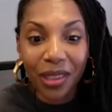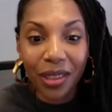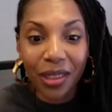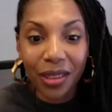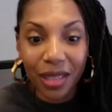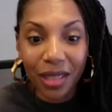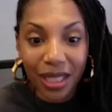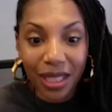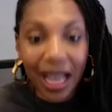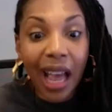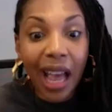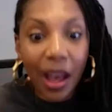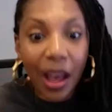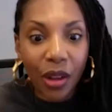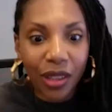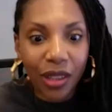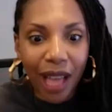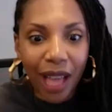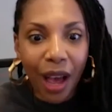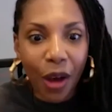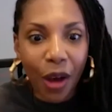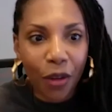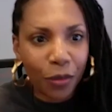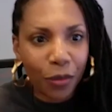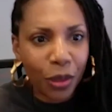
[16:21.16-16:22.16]
style
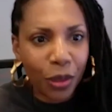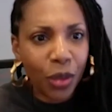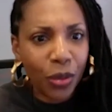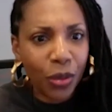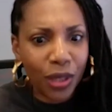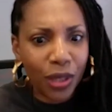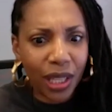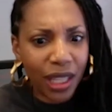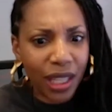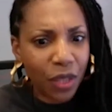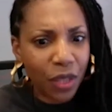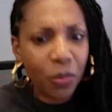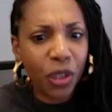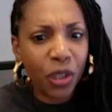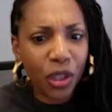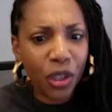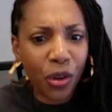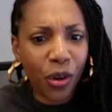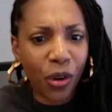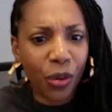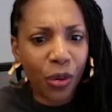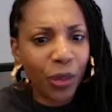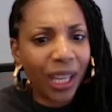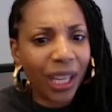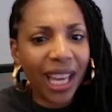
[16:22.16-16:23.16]
now of music. It's
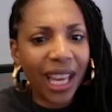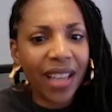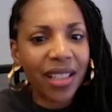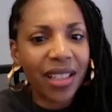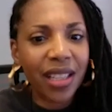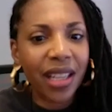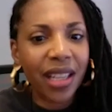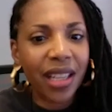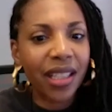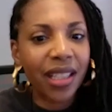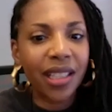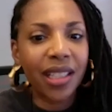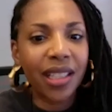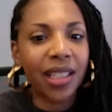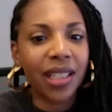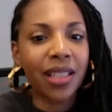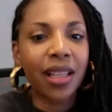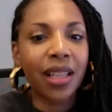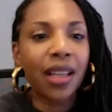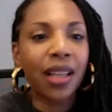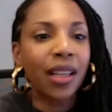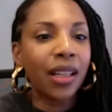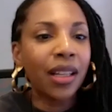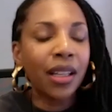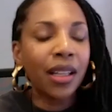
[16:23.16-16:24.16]
mature. We can't say that
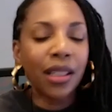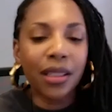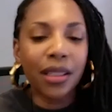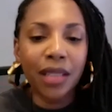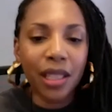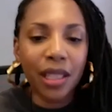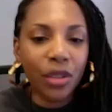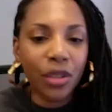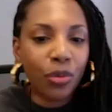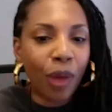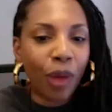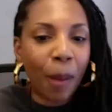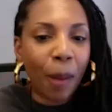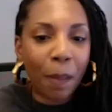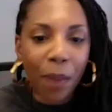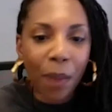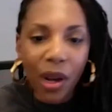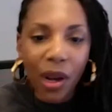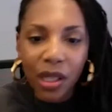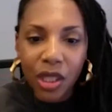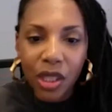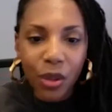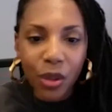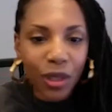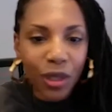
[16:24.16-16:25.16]
this
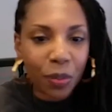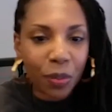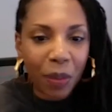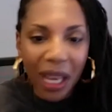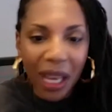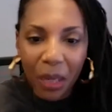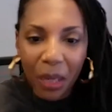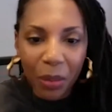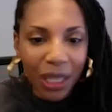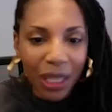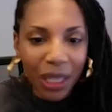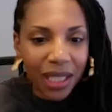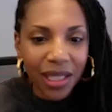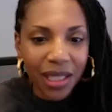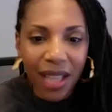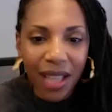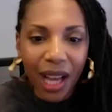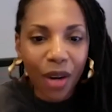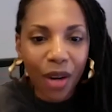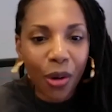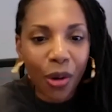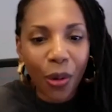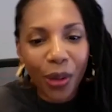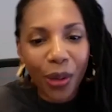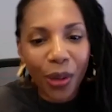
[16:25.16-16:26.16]
rambunctious baby is
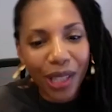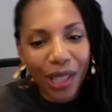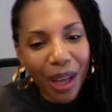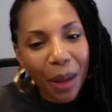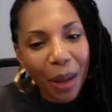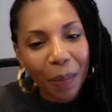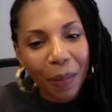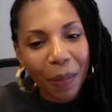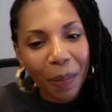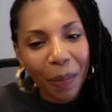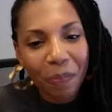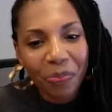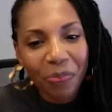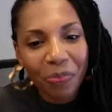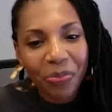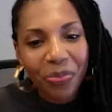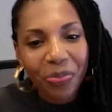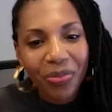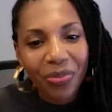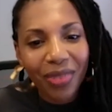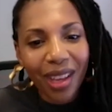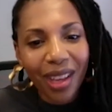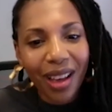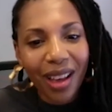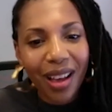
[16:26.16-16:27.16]
not growing up.
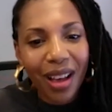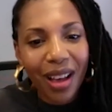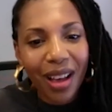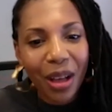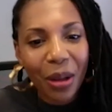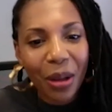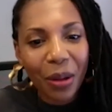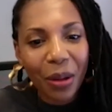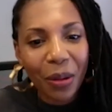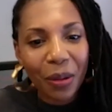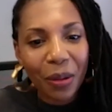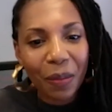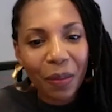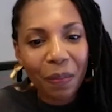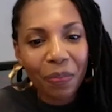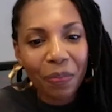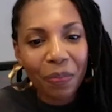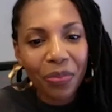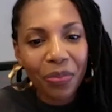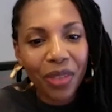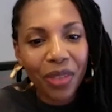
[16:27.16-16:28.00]
Can